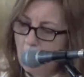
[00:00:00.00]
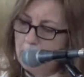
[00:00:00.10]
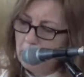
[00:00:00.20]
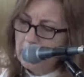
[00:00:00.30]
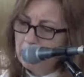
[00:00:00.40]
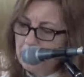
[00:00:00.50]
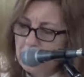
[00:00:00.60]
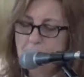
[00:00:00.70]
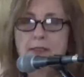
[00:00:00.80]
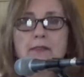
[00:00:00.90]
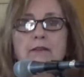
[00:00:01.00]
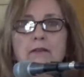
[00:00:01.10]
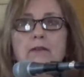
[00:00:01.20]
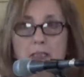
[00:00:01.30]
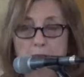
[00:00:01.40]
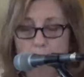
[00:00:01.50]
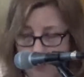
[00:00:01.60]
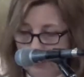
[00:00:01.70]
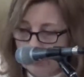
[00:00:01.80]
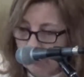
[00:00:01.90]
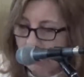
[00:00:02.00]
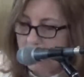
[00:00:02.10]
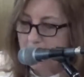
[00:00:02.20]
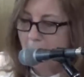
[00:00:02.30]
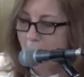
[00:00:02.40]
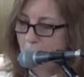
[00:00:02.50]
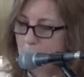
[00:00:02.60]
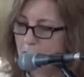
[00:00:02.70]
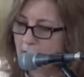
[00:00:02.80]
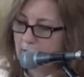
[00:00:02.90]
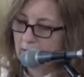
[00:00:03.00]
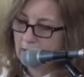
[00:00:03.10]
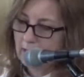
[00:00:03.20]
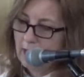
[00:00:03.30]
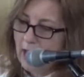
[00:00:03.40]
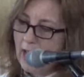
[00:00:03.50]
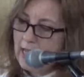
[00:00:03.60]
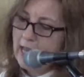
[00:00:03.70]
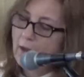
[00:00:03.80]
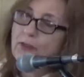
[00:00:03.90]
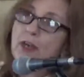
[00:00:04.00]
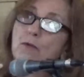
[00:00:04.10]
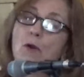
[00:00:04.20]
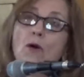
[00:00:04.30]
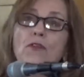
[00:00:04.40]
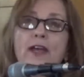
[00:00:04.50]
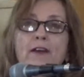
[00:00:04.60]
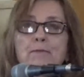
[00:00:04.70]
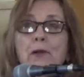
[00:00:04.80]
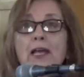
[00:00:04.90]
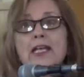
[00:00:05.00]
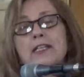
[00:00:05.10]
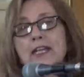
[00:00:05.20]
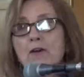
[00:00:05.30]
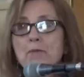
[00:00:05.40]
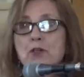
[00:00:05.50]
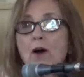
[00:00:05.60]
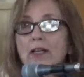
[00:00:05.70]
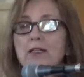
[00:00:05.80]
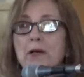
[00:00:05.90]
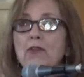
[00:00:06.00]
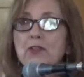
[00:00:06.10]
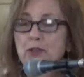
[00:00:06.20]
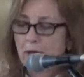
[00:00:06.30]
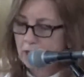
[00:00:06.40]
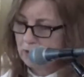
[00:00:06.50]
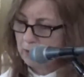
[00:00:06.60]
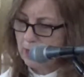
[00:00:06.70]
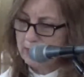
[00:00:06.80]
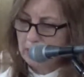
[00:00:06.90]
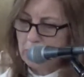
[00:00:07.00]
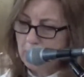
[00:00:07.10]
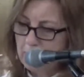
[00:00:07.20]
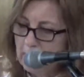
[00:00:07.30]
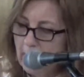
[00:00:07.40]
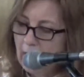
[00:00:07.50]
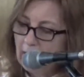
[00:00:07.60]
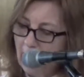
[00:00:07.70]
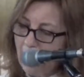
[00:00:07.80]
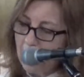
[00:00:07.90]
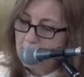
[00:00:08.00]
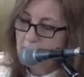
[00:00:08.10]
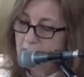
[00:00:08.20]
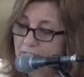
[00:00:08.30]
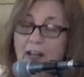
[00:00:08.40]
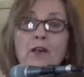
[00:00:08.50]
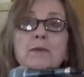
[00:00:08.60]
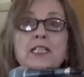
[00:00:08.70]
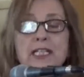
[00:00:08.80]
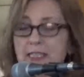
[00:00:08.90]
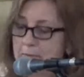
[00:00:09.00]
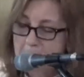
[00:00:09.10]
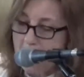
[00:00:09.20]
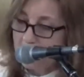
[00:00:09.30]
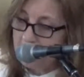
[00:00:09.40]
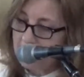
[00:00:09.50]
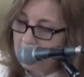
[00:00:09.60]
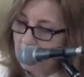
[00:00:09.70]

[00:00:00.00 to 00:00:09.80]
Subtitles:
Building bridges literally is hard work. Yet the role they have played, and now I'm talking about the structural ones, in human lives and development is immense.